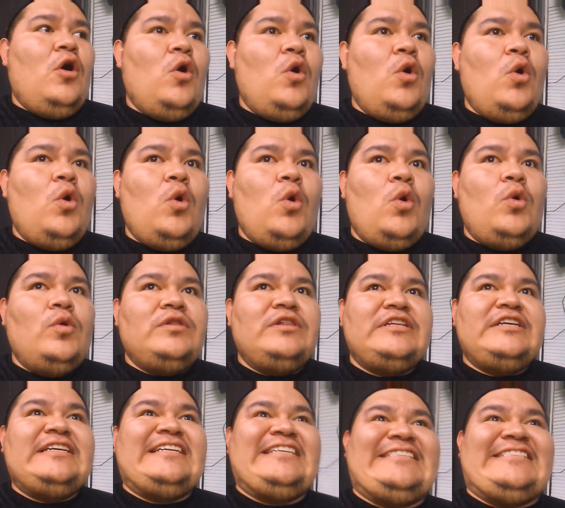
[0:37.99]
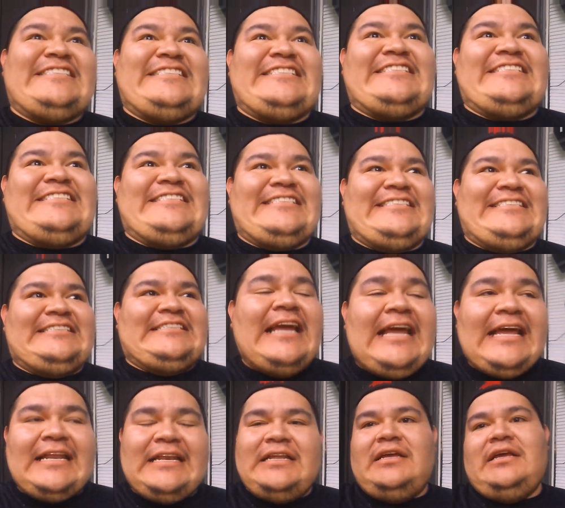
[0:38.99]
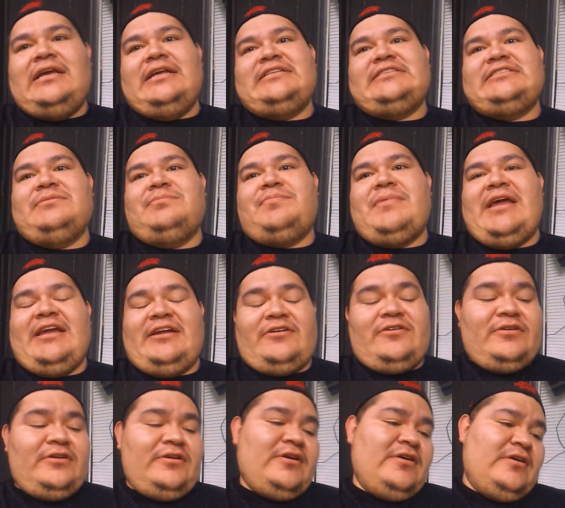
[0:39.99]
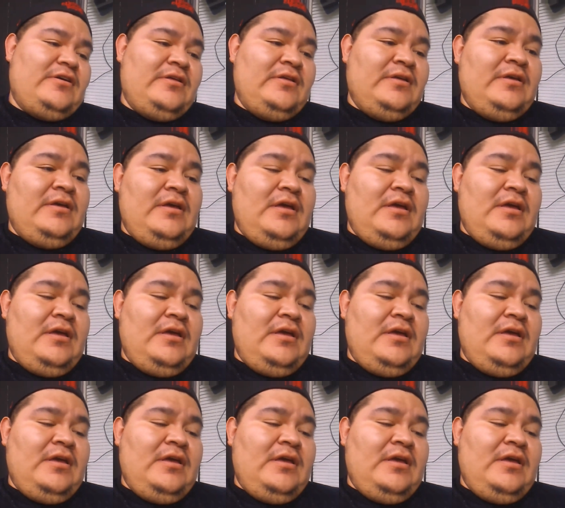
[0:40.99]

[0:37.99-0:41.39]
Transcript: Holy shit. It's a banger, y'all.